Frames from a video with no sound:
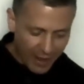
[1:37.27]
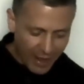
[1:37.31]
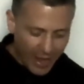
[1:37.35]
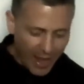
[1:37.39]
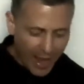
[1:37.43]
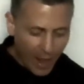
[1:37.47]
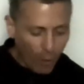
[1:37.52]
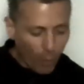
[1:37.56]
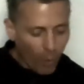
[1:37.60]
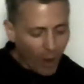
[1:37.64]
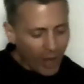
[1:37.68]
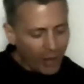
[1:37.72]

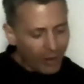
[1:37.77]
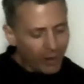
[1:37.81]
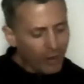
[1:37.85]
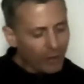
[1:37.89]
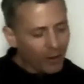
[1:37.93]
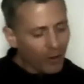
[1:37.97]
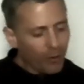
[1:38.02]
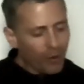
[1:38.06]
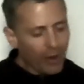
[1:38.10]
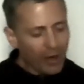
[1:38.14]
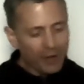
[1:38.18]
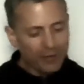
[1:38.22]
And while
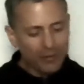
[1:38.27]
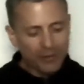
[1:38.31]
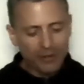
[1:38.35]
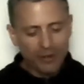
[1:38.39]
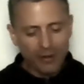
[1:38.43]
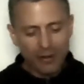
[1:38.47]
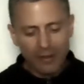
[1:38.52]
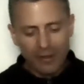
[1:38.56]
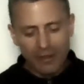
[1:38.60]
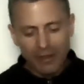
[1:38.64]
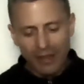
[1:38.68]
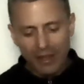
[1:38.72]
aloha
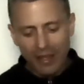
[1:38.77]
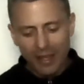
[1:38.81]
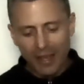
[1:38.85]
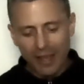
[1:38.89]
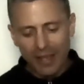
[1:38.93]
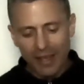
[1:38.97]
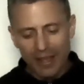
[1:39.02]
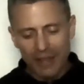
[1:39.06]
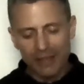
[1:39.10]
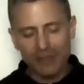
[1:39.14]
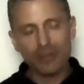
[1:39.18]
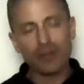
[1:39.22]

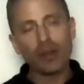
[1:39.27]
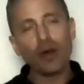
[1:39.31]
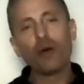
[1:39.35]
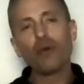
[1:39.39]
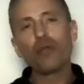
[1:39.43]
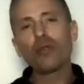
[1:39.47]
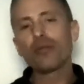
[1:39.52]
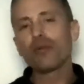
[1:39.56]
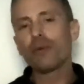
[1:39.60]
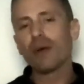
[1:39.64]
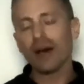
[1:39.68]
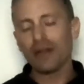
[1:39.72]
certainly is
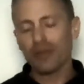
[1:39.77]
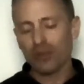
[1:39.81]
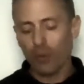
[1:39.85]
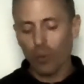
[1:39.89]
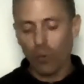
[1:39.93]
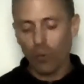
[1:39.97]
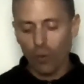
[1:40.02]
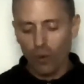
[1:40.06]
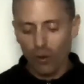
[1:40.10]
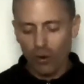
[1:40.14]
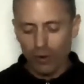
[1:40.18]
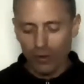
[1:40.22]
known throughout the
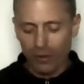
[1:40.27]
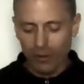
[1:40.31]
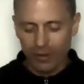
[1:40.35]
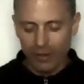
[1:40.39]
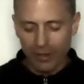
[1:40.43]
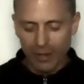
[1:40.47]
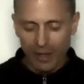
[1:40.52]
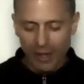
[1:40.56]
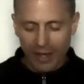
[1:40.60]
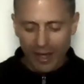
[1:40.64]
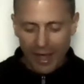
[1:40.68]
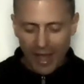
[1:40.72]
world
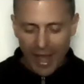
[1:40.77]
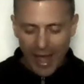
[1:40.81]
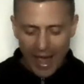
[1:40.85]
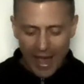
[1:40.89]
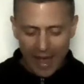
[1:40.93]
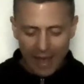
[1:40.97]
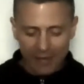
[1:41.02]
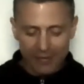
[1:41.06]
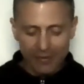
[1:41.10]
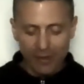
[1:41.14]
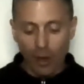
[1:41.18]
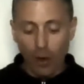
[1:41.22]

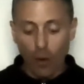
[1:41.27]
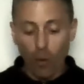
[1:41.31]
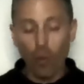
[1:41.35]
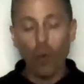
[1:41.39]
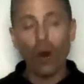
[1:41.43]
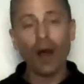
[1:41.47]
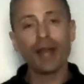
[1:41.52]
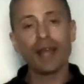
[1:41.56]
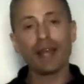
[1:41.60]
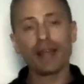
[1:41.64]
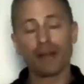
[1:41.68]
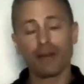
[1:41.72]
as a
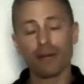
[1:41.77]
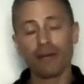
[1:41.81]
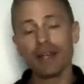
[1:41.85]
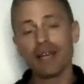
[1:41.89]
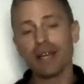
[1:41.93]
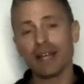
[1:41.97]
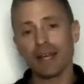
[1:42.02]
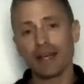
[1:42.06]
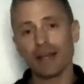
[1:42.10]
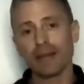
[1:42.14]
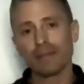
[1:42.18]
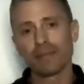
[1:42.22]
Hawaiian
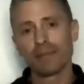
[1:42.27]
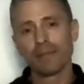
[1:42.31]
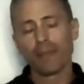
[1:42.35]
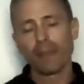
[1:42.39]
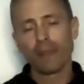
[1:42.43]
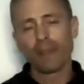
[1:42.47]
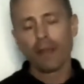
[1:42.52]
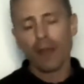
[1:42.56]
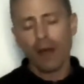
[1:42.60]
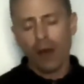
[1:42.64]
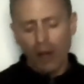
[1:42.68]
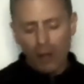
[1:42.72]
greeting,
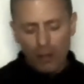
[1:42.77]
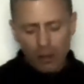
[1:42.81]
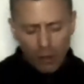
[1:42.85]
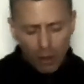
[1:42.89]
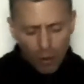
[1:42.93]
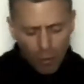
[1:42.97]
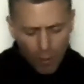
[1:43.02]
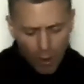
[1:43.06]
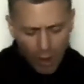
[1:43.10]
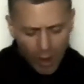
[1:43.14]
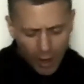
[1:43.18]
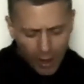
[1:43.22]

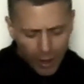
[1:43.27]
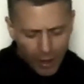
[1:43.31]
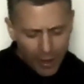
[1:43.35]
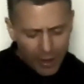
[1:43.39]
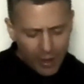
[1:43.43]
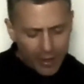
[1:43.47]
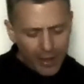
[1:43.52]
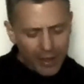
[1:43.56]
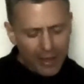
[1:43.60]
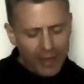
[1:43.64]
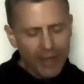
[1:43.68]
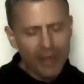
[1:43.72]
aloha
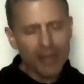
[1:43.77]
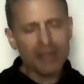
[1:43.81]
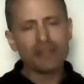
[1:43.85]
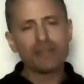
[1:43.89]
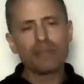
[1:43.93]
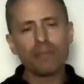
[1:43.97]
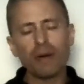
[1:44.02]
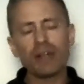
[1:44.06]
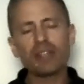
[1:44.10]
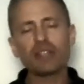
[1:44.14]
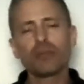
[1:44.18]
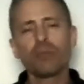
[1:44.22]
is
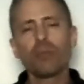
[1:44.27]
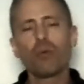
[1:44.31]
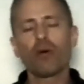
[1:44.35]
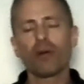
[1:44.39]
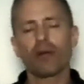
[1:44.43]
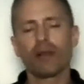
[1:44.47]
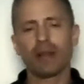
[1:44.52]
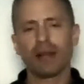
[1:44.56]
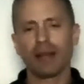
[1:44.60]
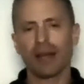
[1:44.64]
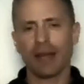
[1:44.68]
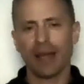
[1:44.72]
much more
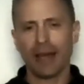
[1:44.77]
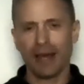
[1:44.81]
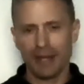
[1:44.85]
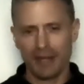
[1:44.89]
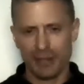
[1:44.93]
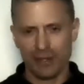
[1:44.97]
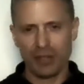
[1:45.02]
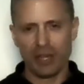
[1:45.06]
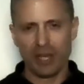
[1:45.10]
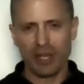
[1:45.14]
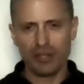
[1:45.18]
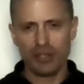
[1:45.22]
than a kind
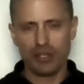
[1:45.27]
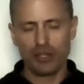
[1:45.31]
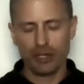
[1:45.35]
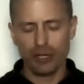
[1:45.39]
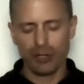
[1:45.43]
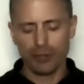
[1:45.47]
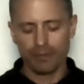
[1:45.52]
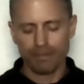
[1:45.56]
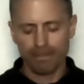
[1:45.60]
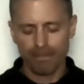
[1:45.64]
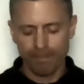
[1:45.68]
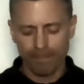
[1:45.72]
gesture.
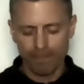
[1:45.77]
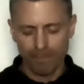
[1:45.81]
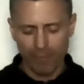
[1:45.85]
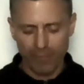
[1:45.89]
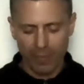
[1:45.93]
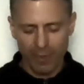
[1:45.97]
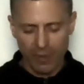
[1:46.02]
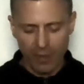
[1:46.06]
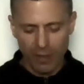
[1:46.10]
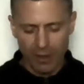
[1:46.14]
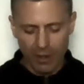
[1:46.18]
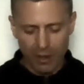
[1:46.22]

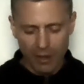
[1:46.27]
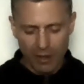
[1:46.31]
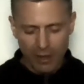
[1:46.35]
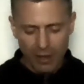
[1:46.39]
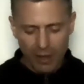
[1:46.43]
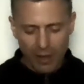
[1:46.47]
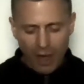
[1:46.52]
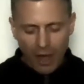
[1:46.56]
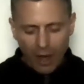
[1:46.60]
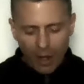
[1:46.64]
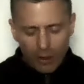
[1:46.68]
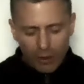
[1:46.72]

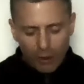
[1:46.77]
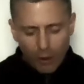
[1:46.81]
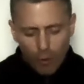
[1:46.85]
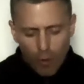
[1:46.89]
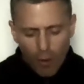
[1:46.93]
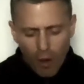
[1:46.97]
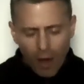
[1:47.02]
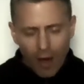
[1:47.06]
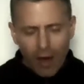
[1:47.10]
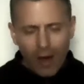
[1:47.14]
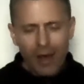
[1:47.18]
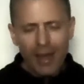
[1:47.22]

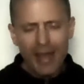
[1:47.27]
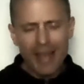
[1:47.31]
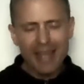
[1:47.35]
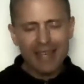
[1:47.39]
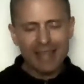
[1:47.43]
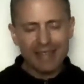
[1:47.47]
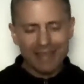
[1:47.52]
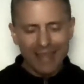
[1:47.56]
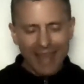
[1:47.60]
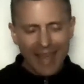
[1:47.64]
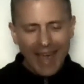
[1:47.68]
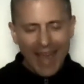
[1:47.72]
Aloha
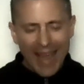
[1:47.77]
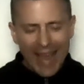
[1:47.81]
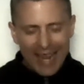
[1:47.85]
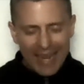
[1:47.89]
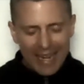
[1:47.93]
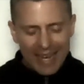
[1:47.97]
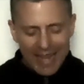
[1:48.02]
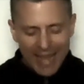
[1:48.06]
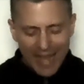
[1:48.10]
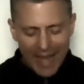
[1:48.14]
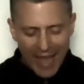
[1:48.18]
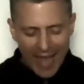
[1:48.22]
is
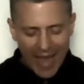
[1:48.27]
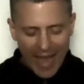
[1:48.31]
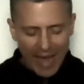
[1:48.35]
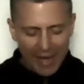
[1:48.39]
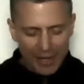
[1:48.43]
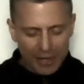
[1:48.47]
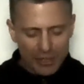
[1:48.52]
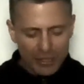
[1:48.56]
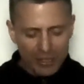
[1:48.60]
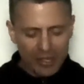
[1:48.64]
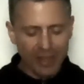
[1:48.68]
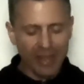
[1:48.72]
any
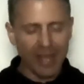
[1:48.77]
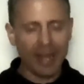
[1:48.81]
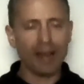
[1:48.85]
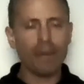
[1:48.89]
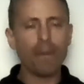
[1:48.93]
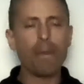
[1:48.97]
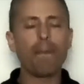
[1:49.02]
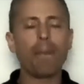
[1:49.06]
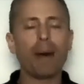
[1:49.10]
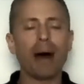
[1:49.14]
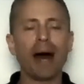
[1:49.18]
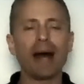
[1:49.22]
action that
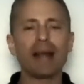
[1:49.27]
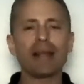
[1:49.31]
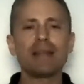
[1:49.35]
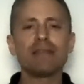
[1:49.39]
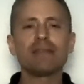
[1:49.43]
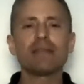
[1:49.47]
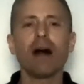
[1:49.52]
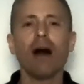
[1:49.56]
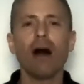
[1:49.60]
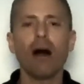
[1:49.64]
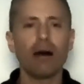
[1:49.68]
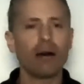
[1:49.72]

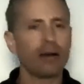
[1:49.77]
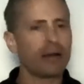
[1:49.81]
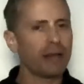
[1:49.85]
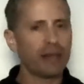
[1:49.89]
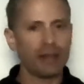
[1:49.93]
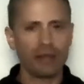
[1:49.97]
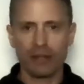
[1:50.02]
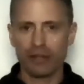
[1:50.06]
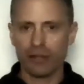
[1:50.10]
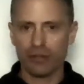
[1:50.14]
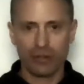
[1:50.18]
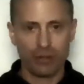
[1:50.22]
embodies
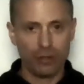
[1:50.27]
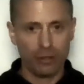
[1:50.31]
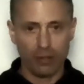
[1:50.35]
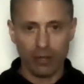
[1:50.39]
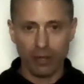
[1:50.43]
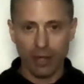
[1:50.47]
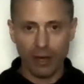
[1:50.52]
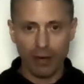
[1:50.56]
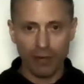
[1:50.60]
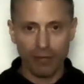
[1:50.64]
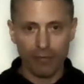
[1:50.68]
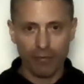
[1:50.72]
unconditional
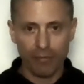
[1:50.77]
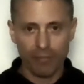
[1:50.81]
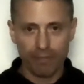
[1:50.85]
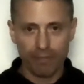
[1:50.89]
love.